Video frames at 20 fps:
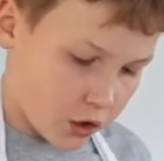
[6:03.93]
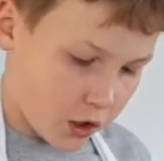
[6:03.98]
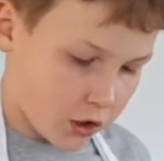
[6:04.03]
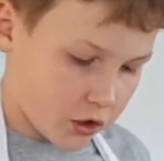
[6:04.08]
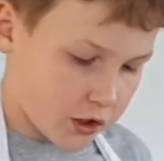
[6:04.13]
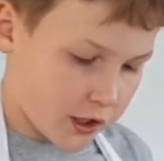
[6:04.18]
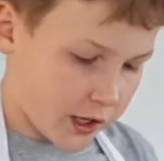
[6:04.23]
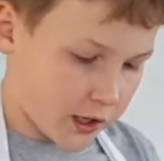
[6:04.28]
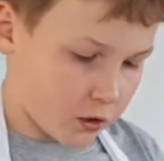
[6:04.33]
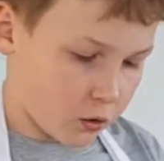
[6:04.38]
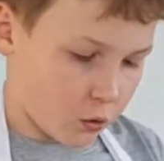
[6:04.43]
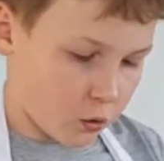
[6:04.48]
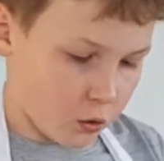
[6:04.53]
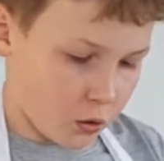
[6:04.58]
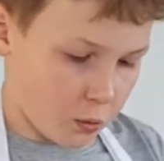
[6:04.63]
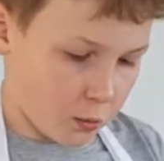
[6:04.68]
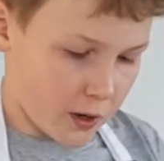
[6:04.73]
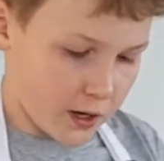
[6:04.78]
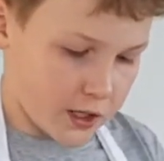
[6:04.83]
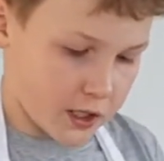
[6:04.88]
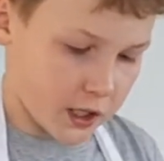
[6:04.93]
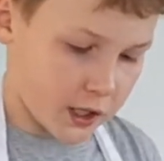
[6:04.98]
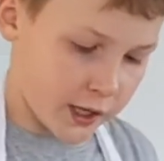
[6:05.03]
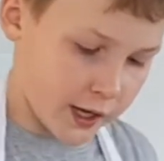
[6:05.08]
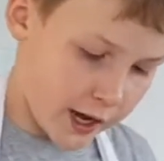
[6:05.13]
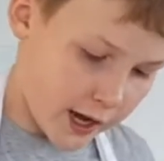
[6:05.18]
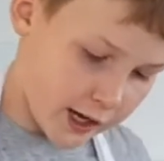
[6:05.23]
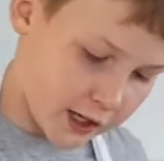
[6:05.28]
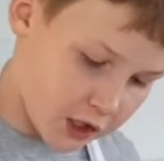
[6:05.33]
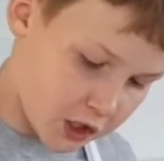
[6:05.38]
Try not to get it all the way to
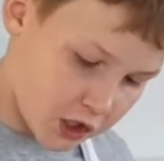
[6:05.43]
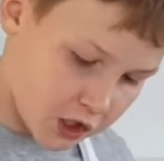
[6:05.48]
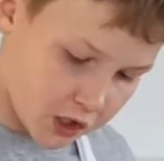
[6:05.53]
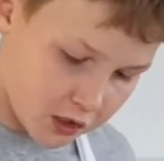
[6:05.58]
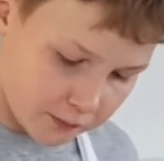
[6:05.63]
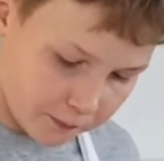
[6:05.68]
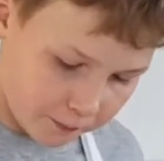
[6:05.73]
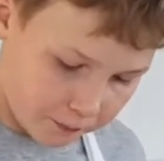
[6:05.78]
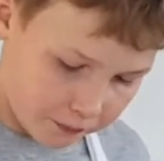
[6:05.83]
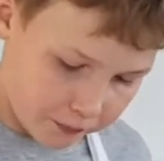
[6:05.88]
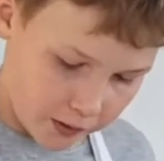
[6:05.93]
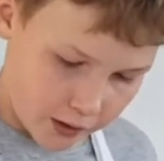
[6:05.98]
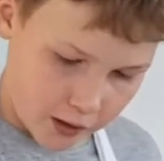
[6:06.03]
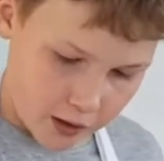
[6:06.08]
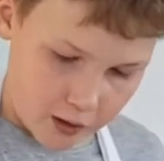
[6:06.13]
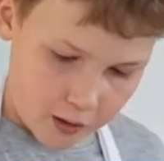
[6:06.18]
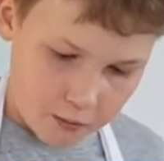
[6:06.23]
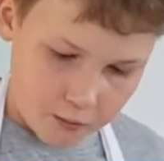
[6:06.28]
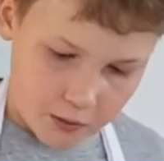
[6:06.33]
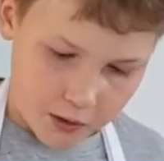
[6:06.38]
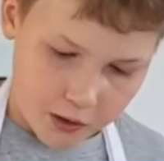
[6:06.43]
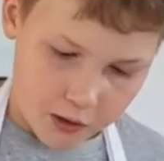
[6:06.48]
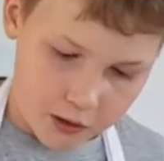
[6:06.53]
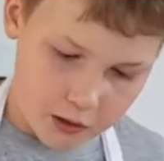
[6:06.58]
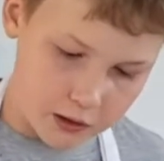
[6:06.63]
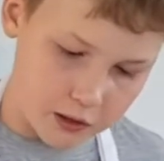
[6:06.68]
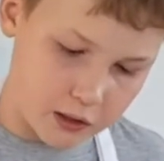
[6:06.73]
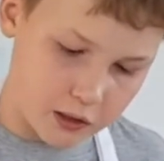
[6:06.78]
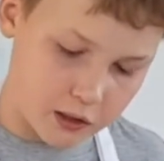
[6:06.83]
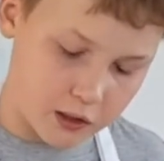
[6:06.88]
the edge
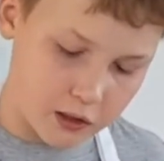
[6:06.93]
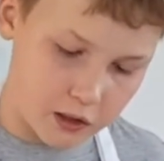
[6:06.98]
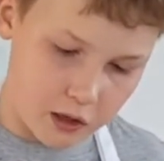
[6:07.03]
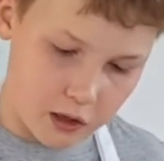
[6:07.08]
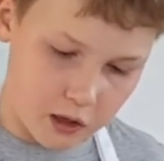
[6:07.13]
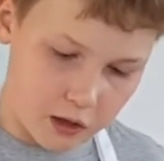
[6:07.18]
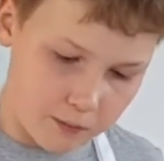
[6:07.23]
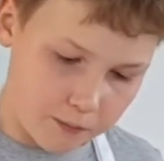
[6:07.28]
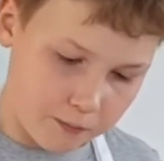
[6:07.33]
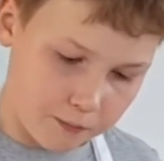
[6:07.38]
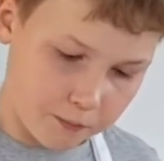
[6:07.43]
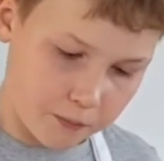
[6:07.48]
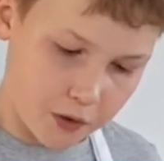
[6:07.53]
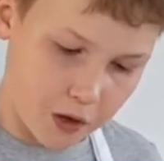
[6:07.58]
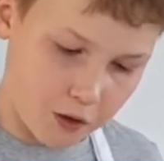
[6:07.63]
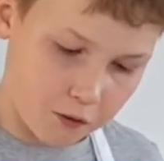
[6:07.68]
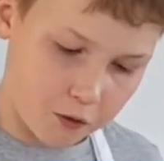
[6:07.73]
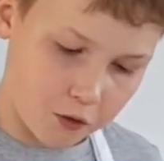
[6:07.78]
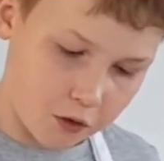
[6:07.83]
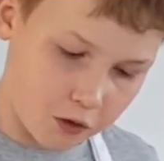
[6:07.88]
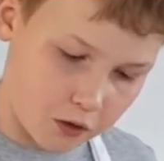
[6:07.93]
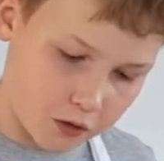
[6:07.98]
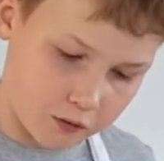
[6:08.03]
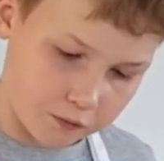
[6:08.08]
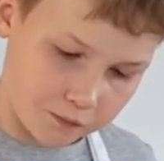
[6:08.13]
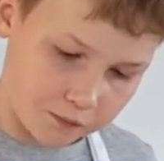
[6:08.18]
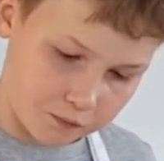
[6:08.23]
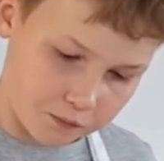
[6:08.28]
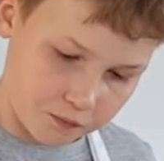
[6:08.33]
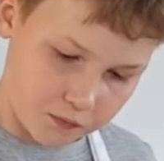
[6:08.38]
because I've
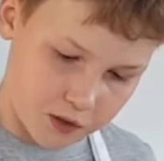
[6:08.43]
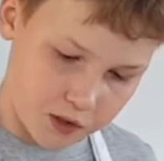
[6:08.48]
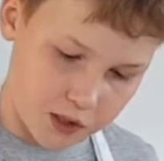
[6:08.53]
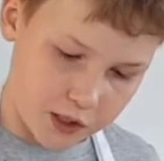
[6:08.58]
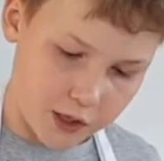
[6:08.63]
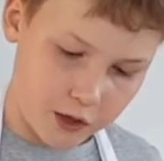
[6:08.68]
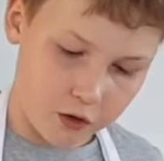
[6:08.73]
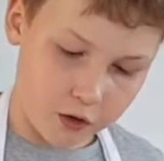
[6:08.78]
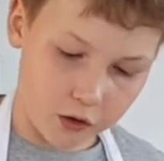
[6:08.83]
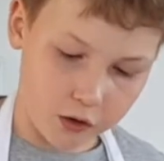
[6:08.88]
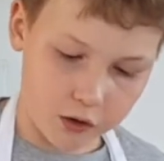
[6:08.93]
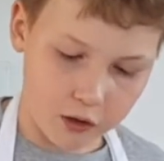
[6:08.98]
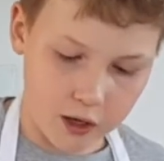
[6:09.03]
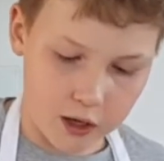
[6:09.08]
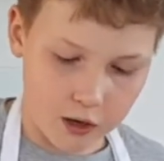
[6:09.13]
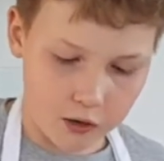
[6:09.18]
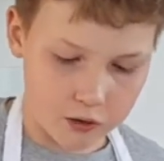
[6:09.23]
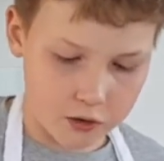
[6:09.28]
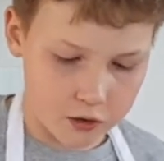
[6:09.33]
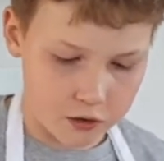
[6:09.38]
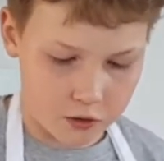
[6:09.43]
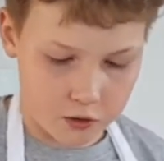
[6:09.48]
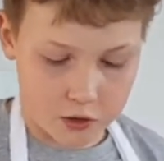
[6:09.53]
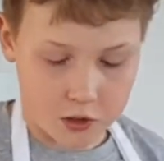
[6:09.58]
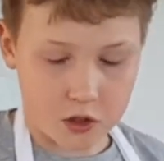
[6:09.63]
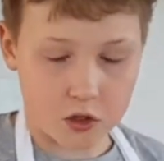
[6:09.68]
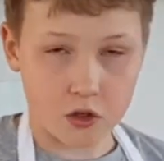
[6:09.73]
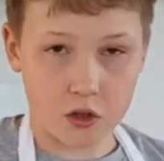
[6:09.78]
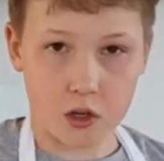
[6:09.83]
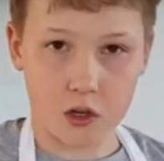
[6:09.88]
got secret how to
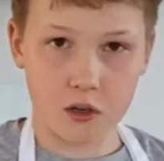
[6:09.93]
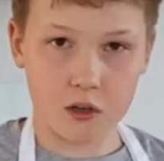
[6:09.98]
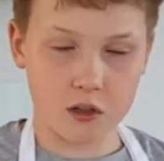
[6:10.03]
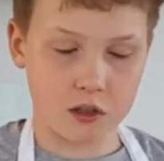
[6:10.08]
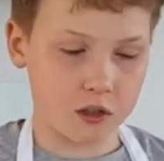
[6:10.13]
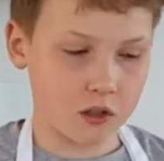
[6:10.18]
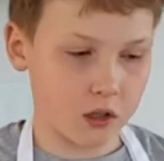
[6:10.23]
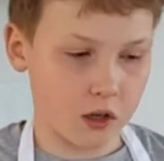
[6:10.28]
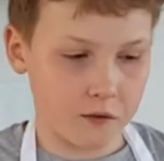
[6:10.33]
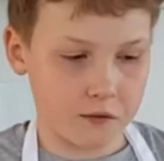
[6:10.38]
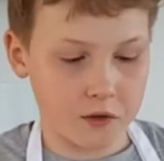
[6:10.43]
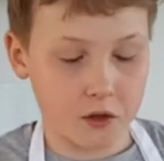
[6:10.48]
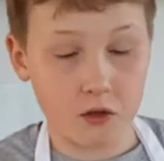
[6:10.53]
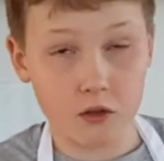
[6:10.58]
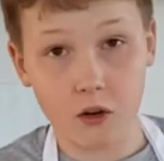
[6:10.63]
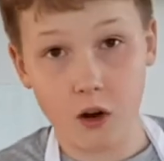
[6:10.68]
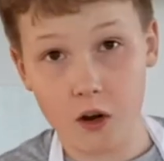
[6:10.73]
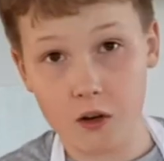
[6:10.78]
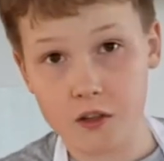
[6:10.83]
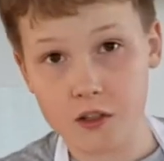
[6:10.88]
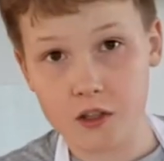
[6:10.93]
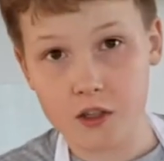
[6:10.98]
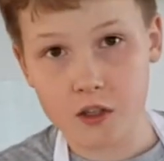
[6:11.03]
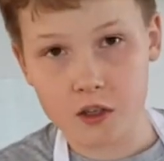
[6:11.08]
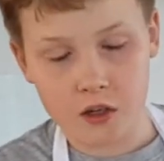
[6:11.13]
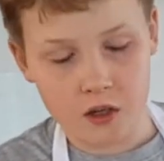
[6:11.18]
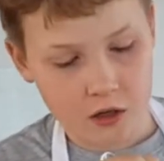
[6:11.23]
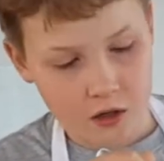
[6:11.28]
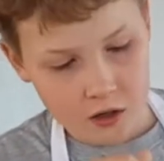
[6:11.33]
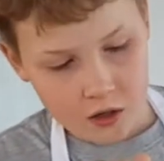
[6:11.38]
do stuffed
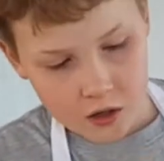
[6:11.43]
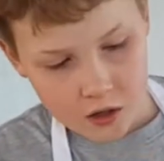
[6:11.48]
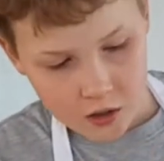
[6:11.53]
crust.